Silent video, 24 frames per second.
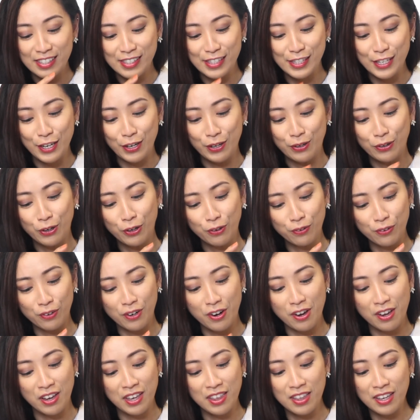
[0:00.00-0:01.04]
So
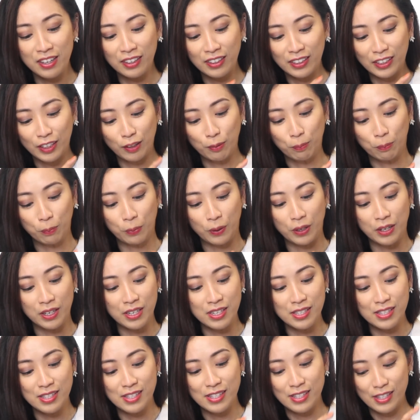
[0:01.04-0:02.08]
overall, I think it
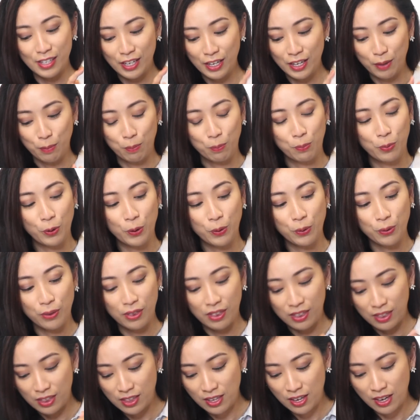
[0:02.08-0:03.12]
combines both
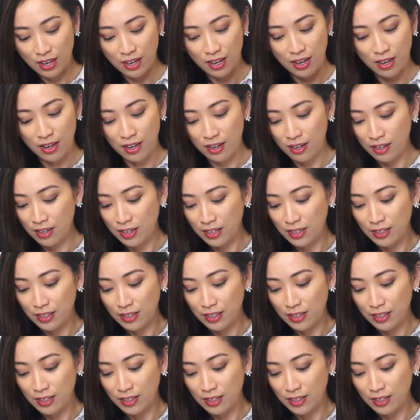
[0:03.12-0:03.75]
the